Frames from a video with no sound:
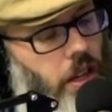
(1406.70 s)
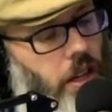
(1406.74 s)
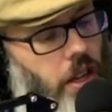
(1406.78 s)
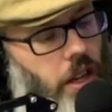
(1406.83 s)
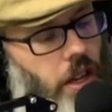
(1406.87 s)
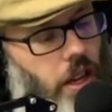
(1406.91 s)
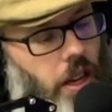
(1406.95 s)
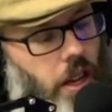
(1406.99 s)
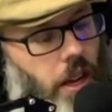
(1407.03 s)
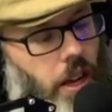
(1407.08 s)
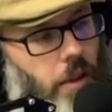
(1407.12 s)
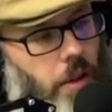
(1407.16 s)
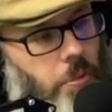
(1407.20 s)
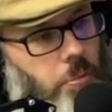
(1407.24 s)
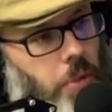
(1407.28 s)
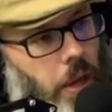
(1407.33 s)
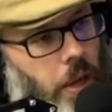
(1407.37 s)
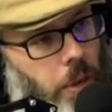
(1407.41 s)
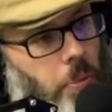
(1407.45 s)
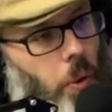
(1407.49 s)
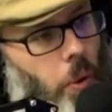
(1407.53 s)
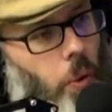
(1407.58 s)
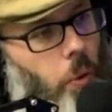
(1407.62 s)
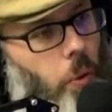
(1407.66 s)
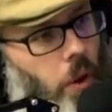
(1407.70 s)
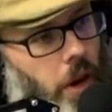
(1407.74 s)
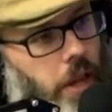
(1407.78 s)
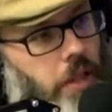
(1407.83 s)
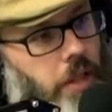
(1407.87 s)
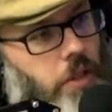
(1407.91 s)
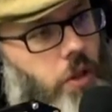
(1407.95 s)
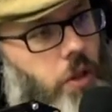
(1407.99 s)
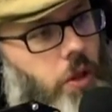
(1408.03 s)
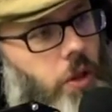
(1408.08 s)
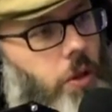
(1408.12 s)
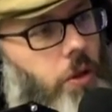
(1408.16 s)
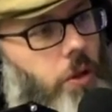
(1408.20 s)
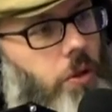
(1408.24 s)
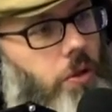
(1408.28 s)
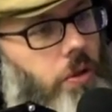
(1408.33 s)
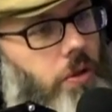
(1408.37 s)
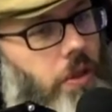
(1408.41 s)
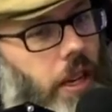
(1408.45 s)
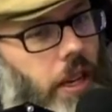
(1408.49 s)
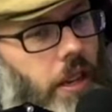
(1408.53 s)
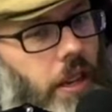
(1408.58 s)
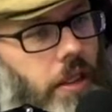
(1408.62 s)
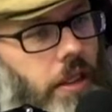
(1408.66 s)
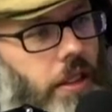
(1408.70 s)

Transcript: um, people want to that